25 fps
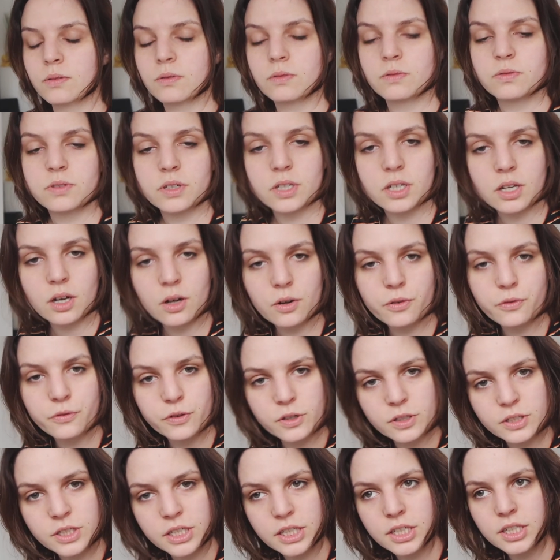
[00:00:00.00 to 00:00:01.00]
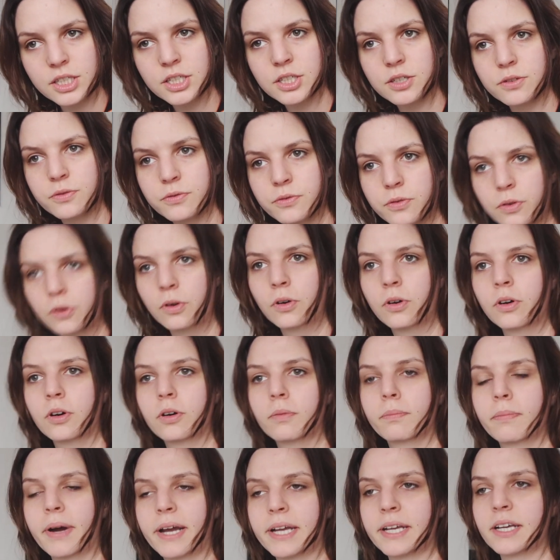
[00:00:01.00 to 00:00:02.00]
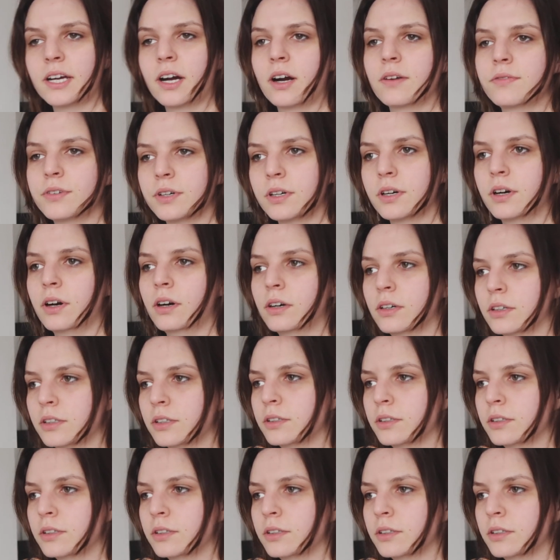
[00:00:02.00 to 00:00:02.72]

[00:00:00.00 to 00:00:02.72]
video footage for my cover